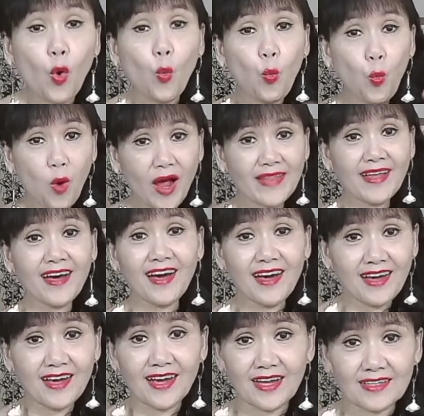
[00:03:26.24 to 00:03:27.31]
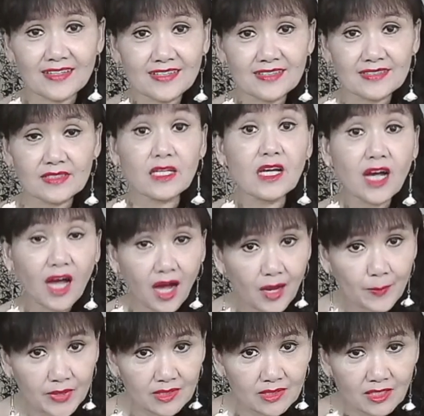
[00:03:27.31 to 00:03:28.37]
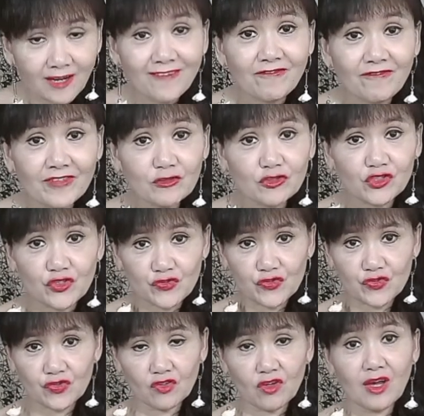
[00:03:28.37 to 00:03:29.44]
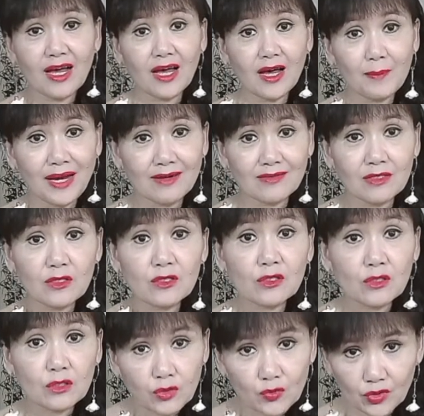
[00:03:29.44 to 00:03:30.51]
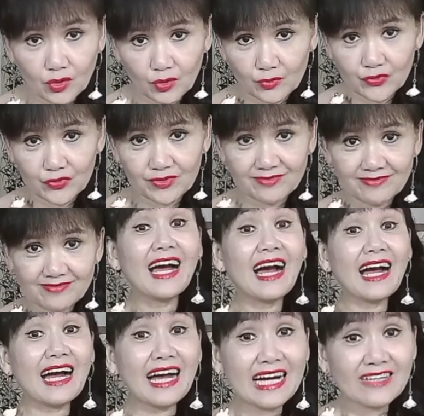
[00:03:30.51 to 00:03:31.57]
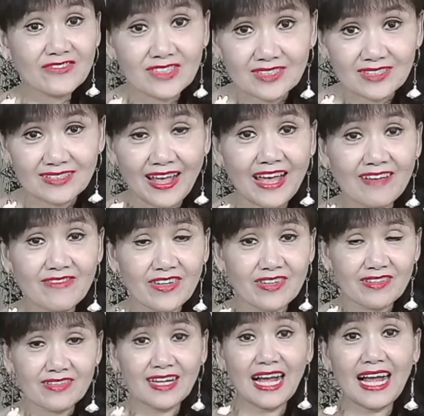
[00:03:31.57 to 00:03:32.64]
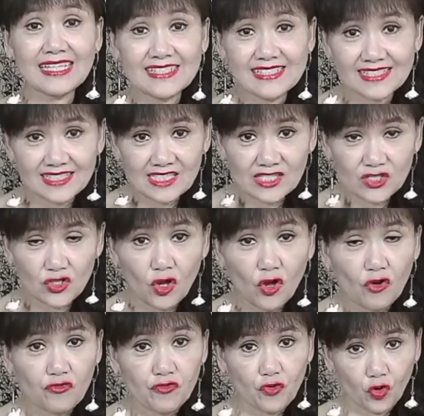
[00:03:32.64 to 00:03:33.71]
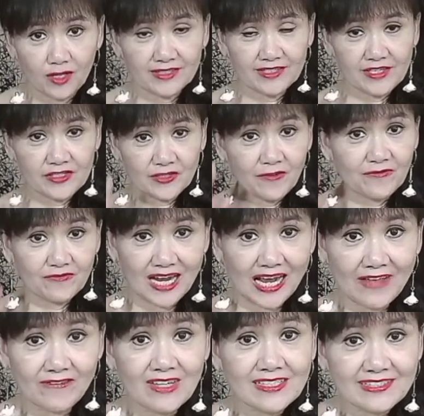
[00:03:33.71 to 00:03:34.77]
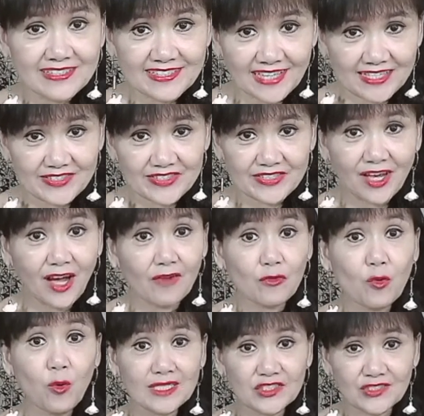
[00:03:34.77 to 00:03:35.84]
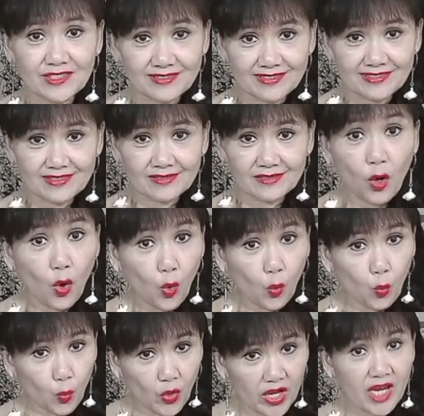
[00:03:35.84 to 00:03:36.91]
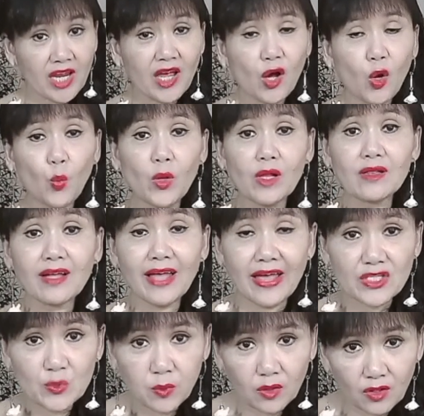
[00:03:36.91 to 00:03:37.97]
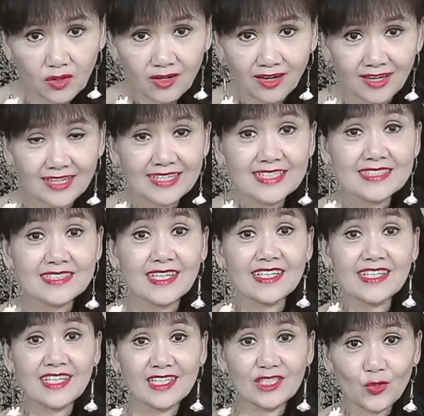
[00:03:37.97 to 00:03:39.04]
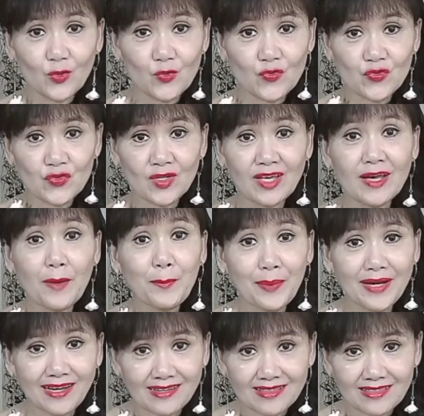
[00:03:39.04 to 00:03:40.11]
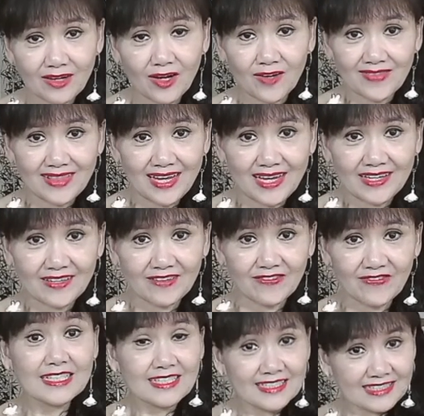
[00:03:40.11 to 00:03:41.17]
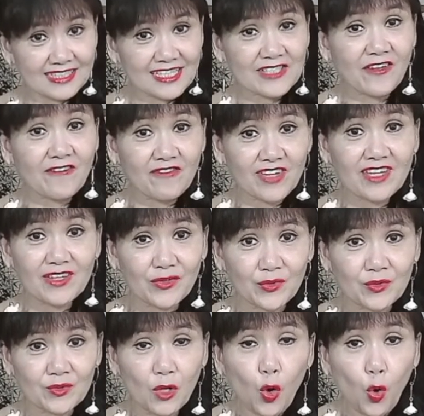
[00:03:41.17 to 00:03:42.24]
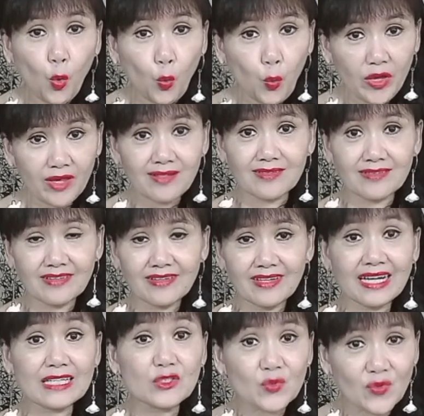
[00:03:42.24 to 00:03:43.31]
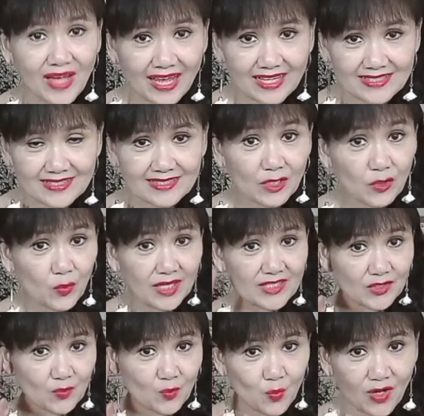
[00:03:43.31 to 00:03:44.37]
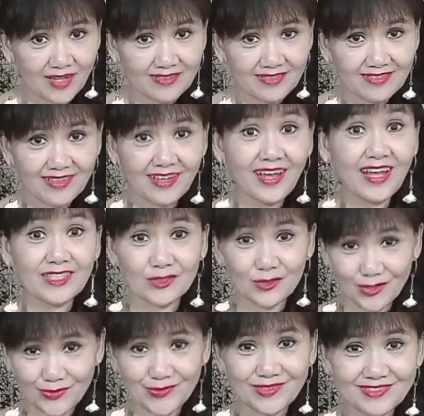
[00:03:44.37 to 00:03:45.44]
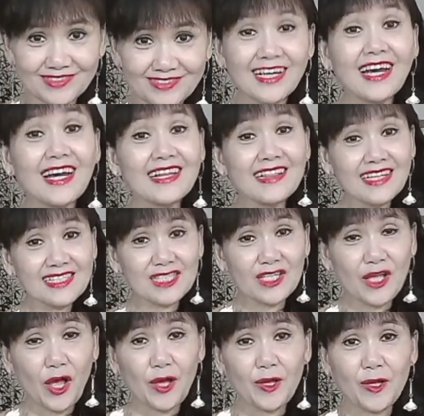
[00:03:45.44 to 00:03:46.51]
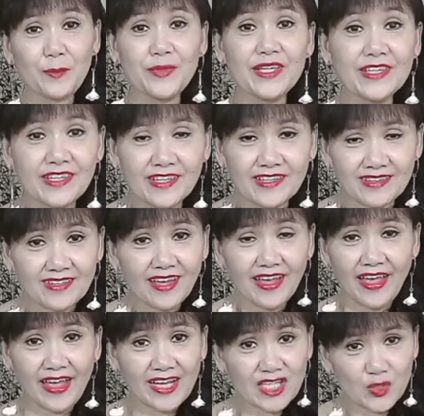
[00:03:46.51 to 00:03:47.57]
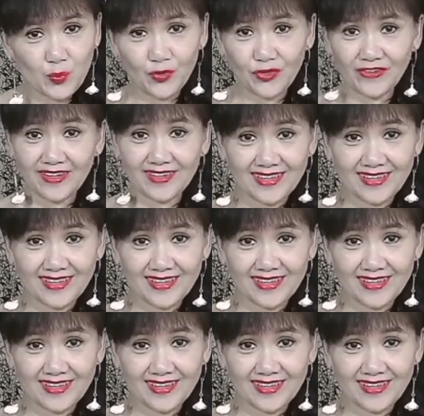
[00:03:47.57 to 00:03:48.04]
what are the common confusions about glucose? After having the answers for these 5 sets of questions, we will explore the ketones path of life. This video will address the question 1 and 2. Let's begin exploring